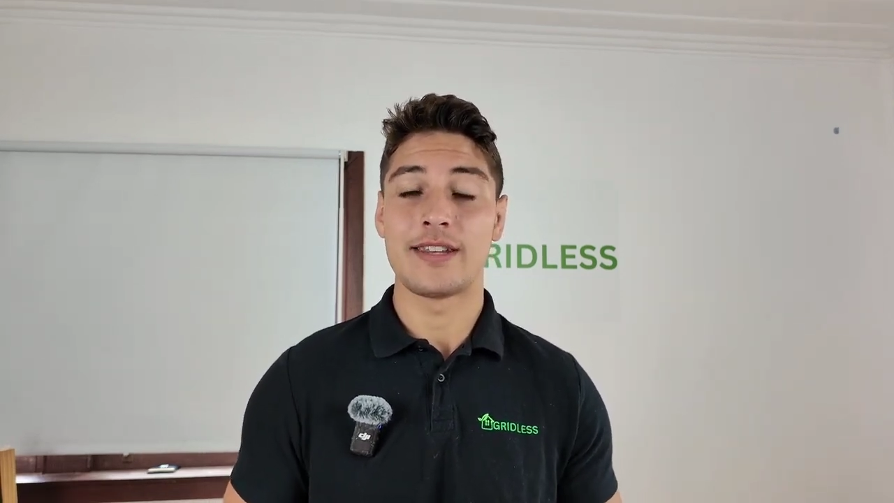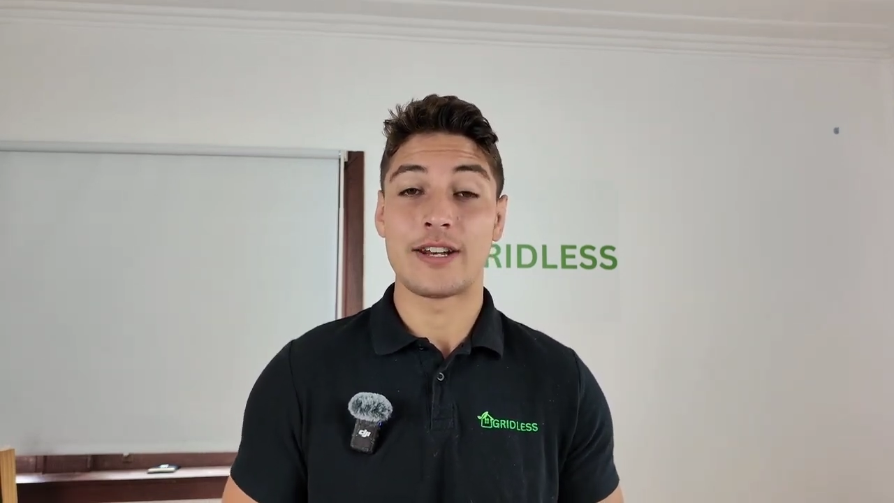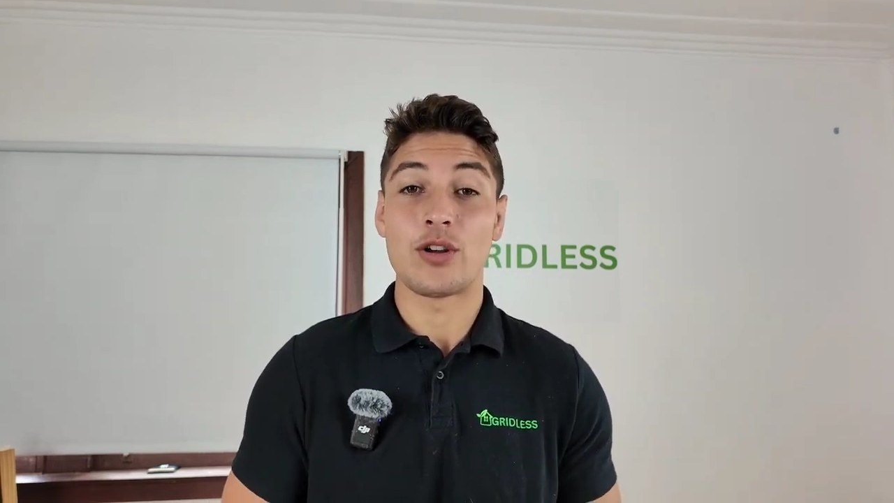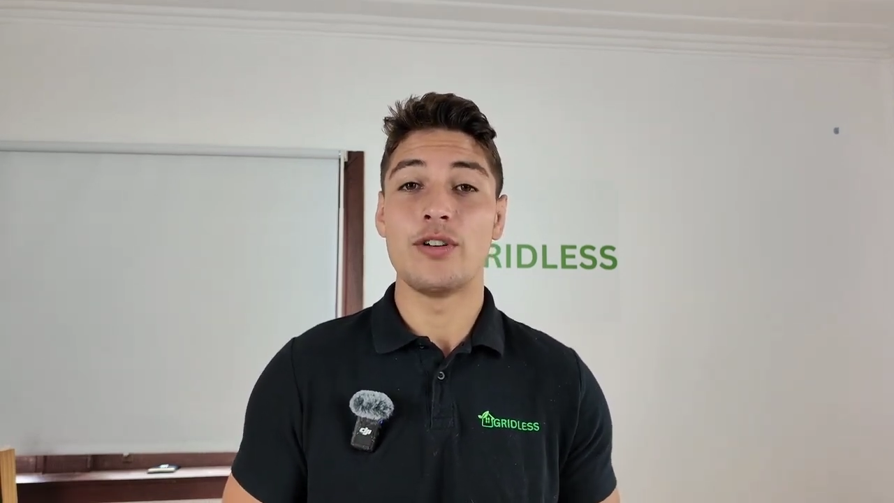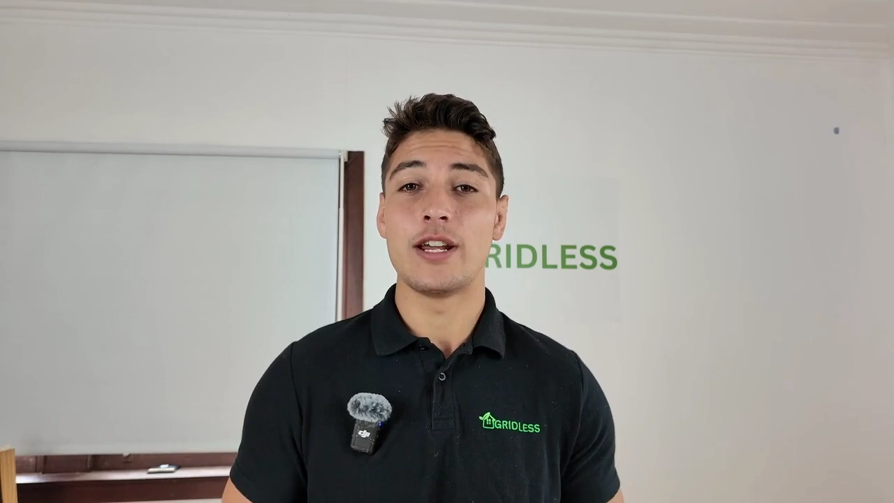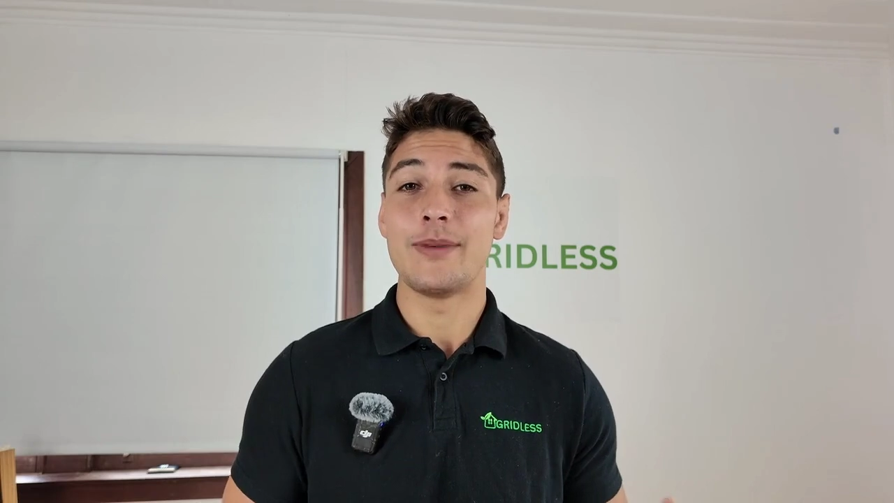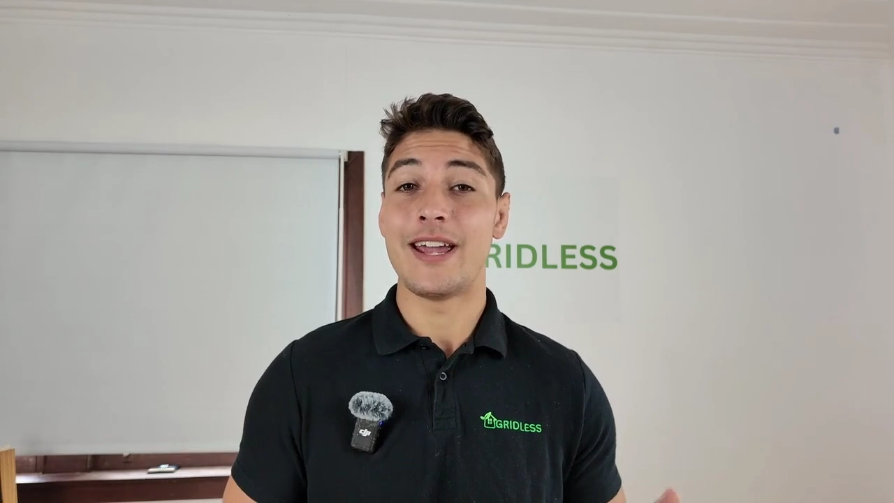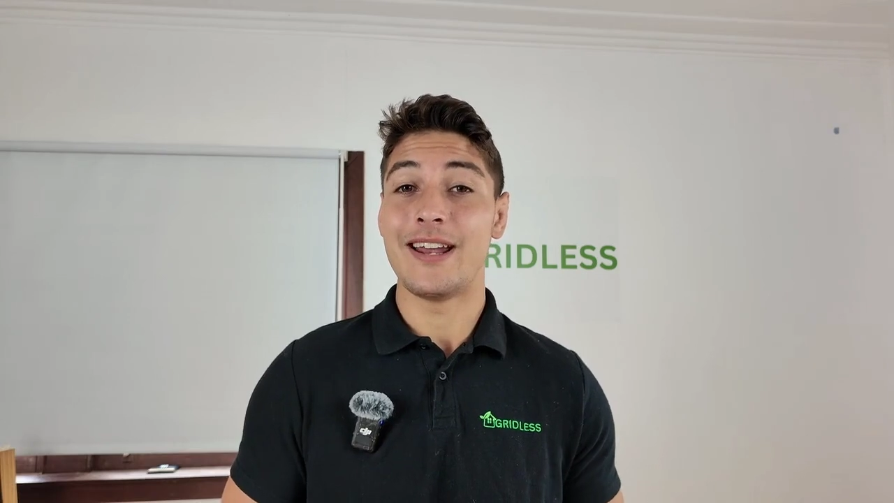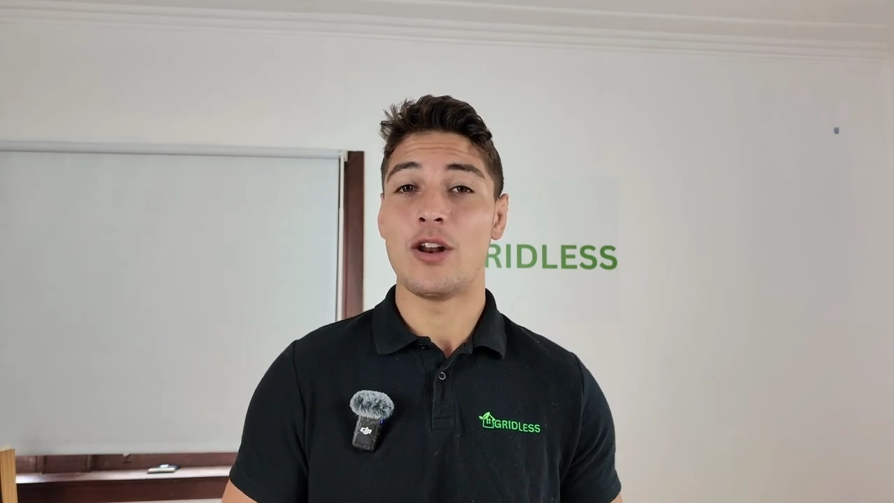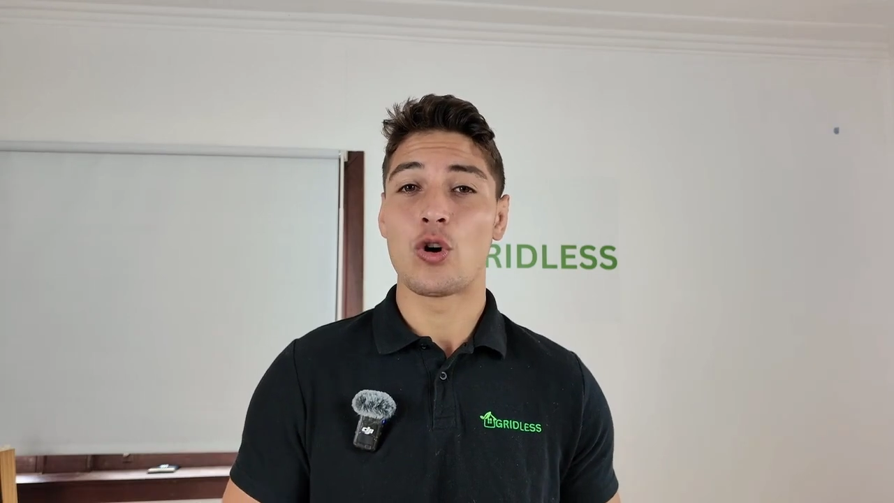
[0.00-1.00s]
that don't need to be
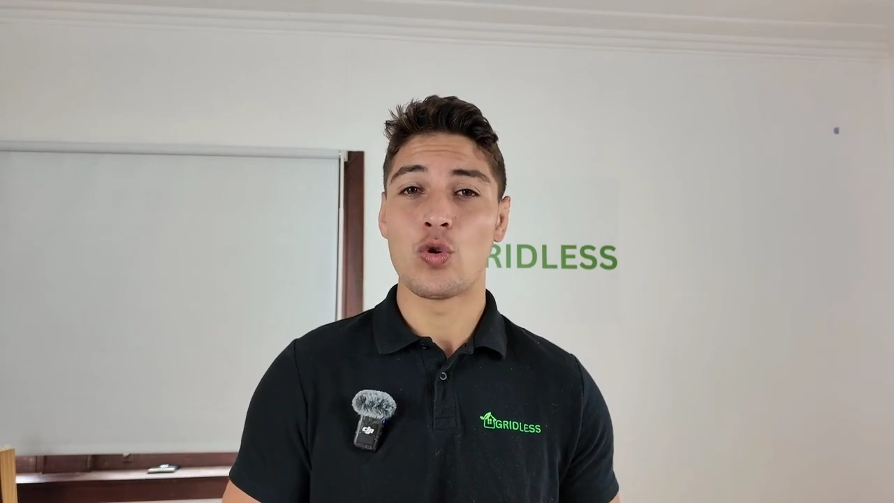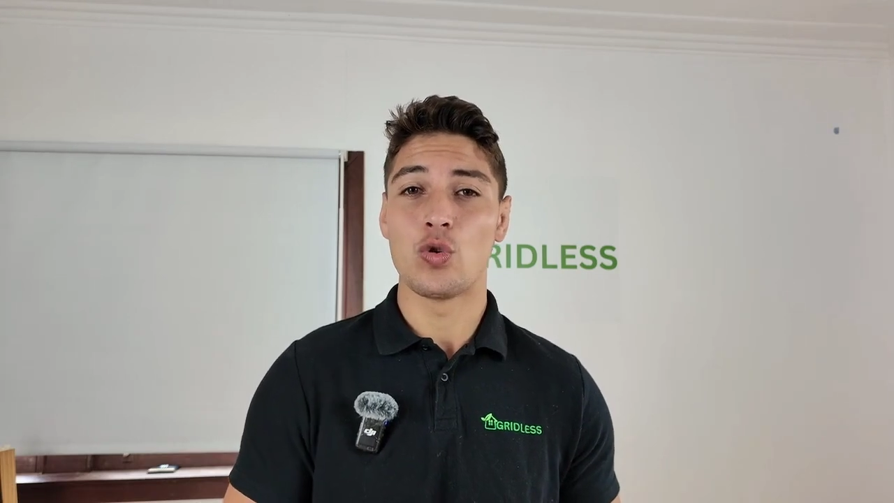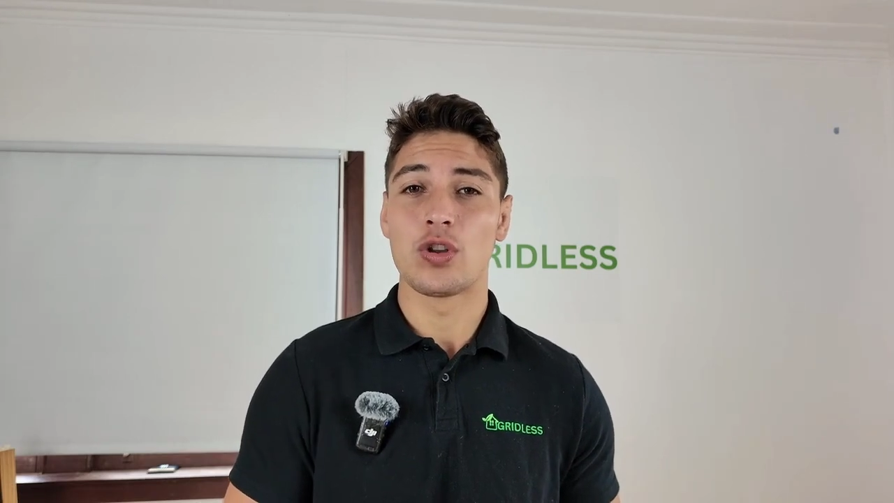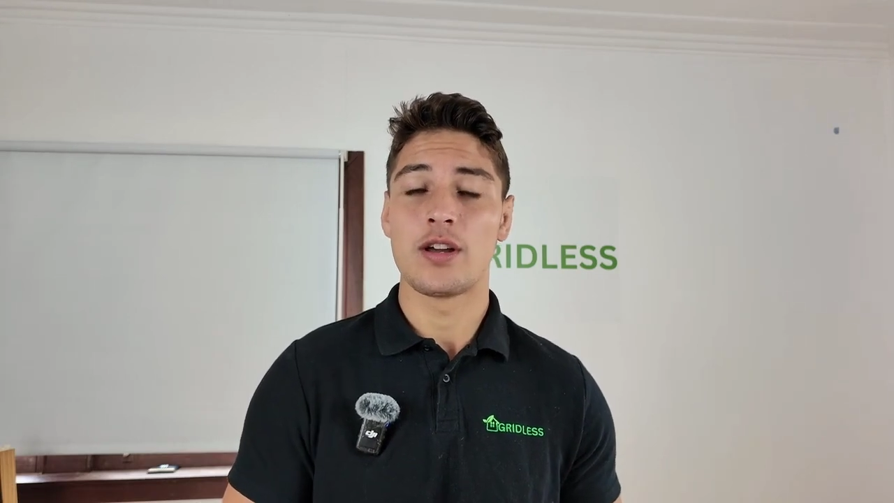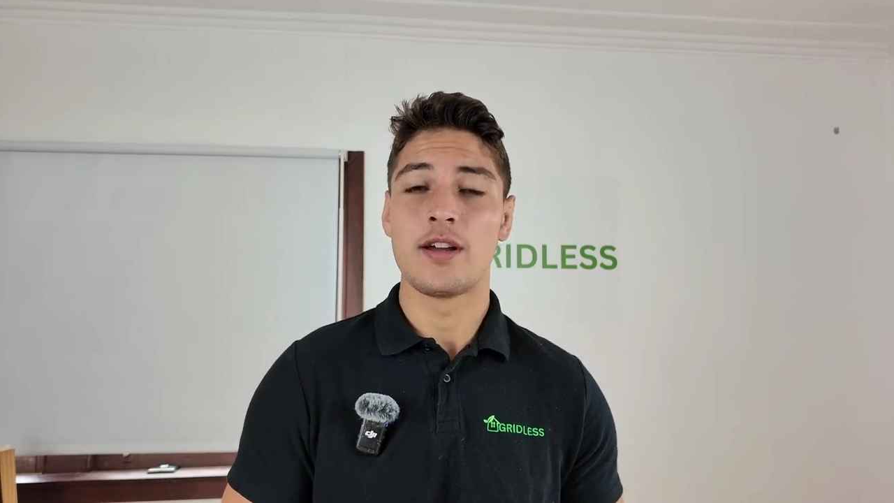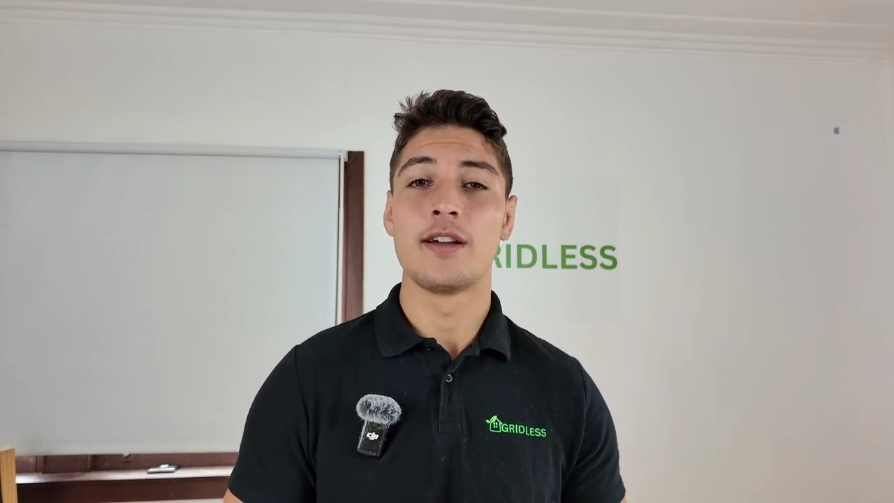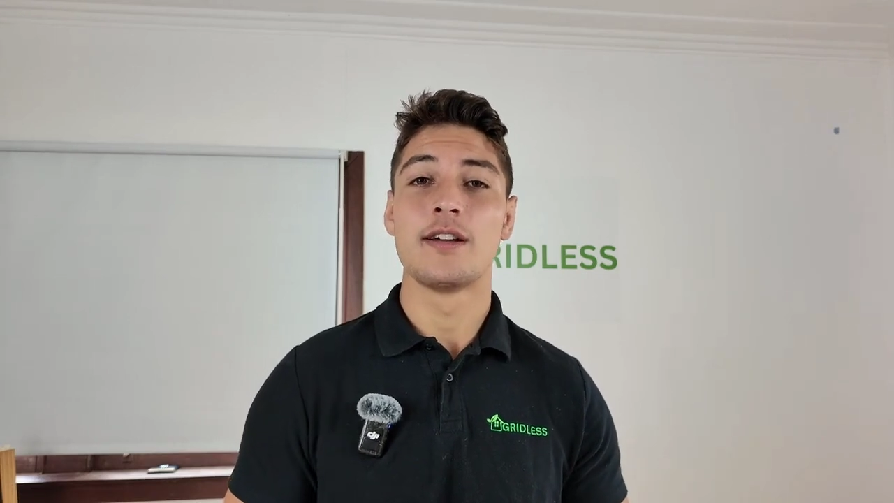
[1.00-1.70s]
heated or cooled.